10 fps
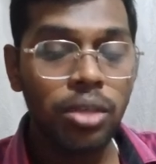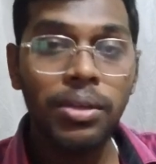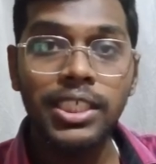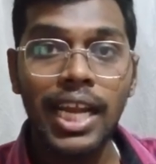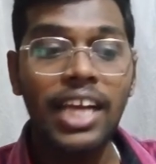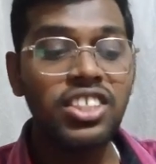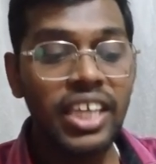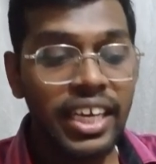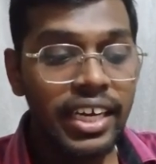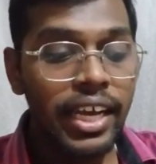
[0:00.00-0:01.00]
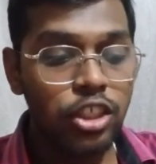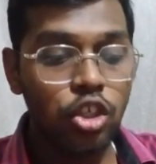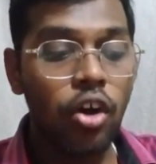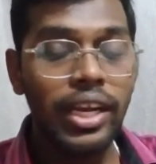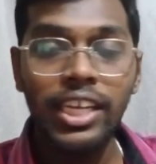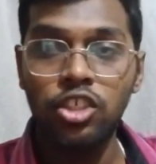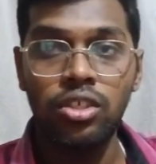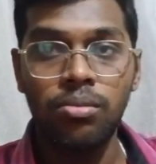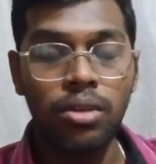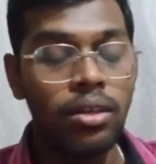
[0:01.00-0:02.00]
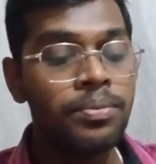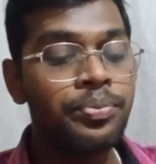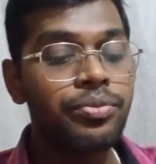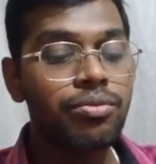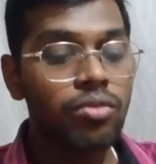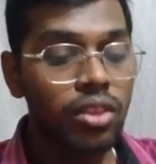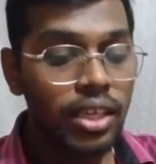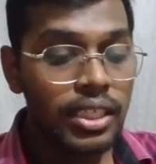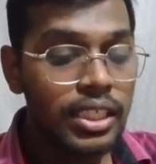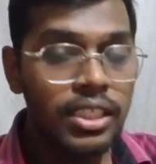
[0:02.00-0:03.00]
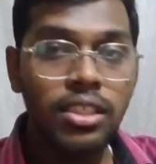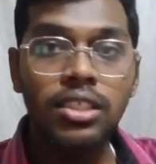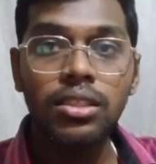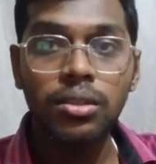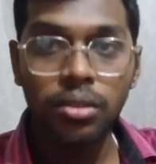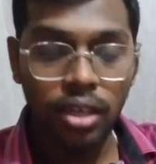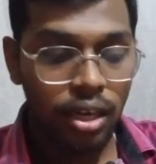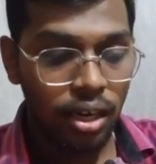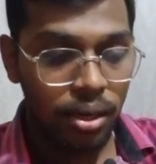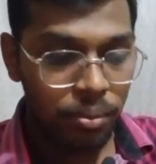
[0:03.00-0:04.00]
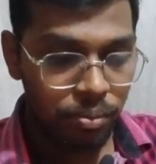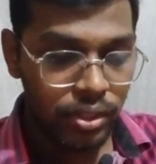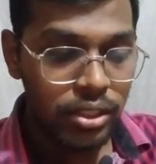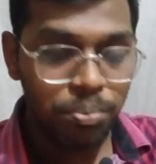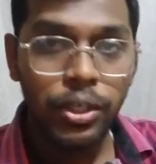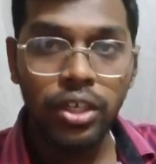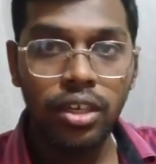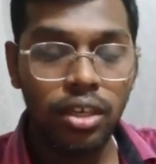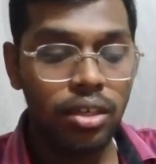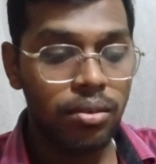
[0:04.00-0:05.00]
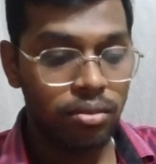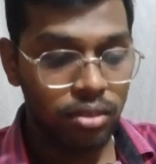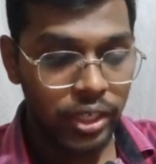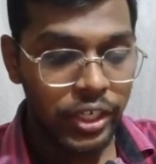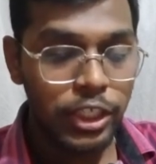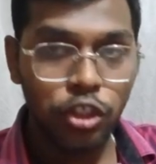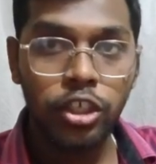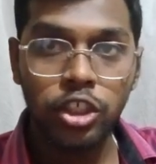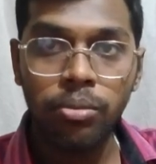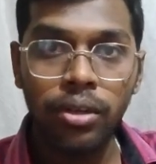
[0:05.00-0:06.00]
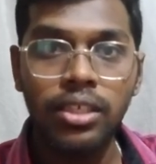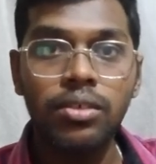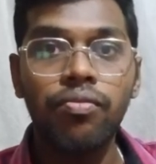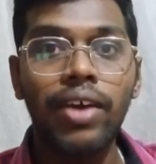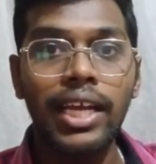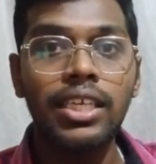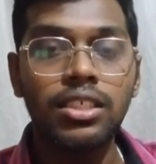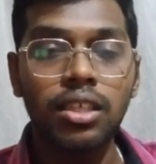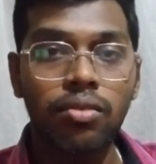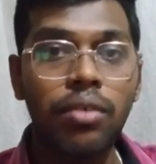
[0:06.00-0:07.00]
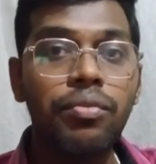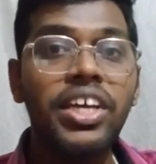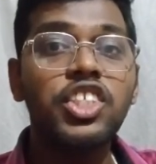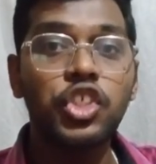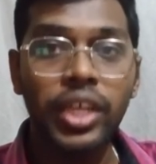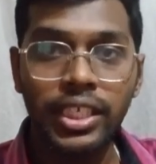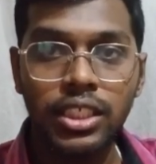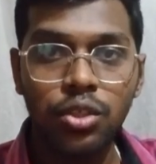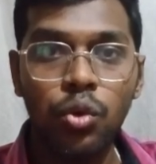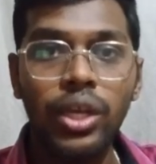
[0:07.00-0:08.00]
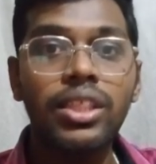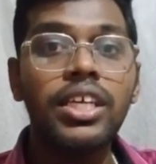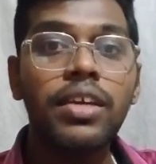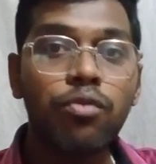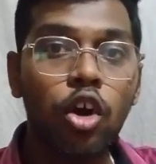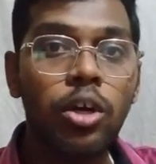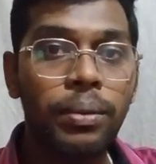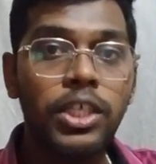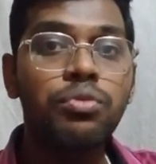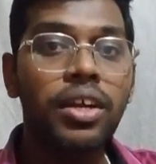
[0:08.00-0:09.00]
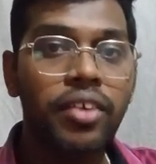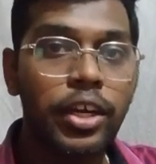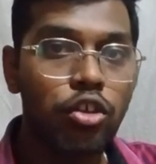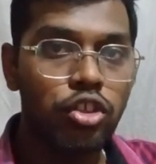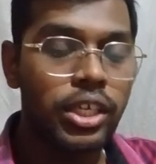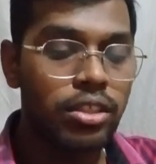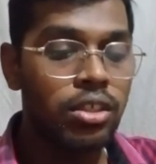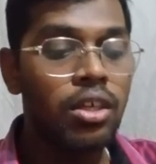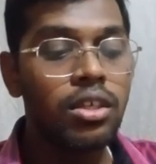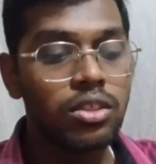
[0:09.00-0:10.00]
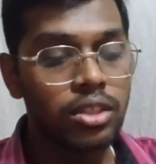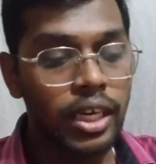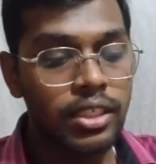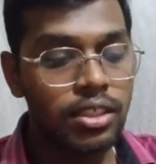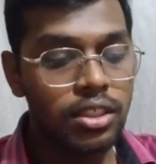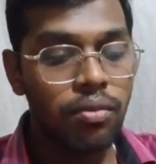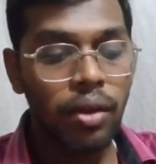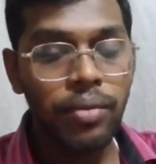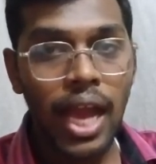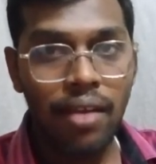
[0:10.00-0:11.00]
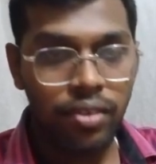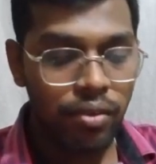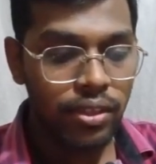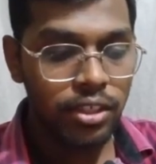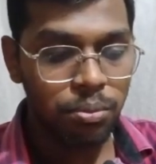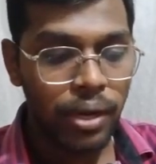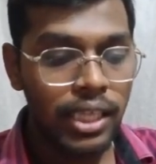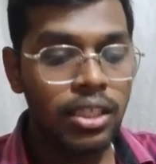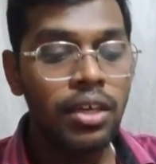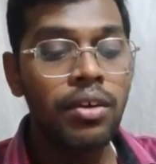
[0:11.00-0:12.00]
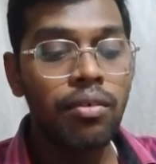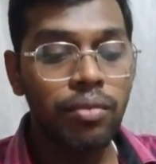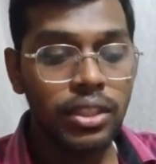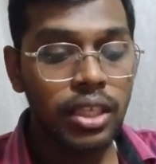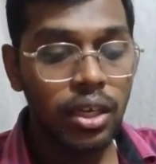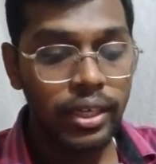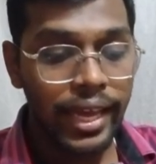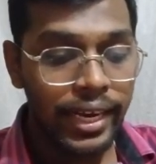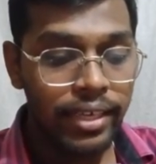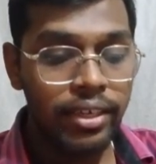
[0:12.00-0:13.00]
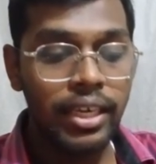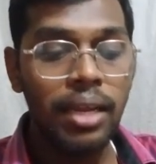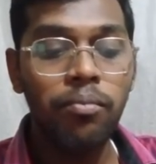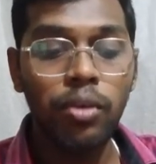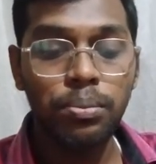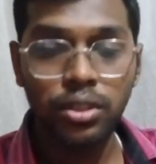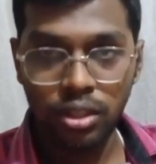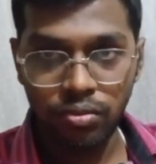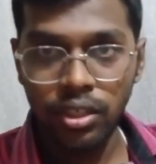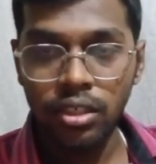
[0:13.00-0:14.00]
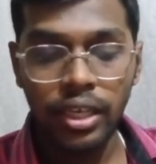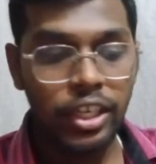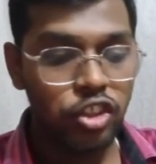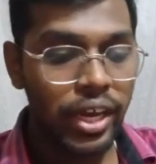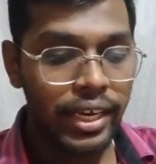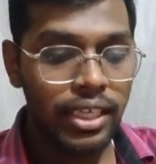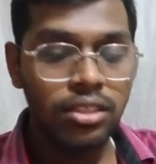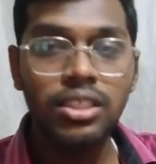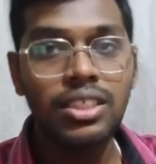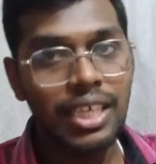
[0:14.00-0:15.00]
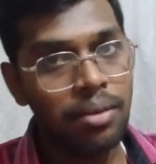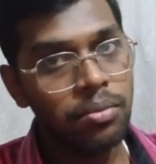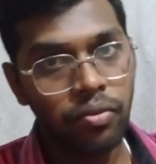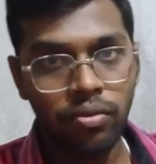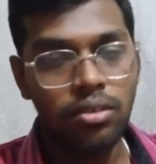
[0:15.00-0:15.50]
html slash index.html this is uh, this particular index.html file is the one we are changing okay the default page we are trying to change so that is the reason why we have given this path with the directory name web server nginx, the same